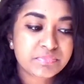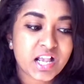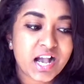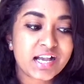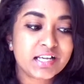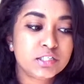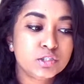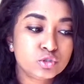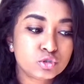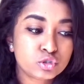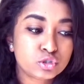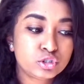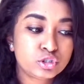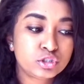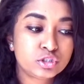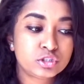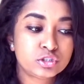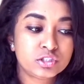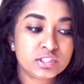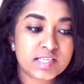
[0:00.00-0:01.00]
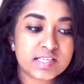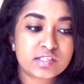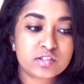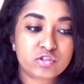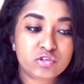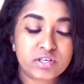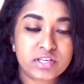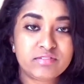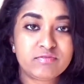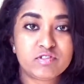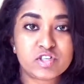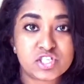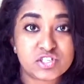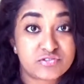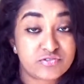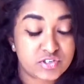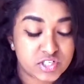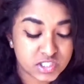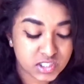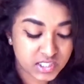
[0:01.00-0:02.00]
I use these three for
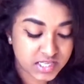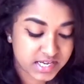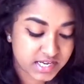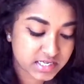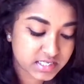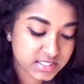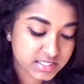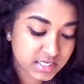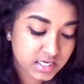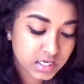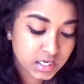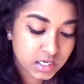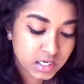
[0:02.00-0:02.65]
different things.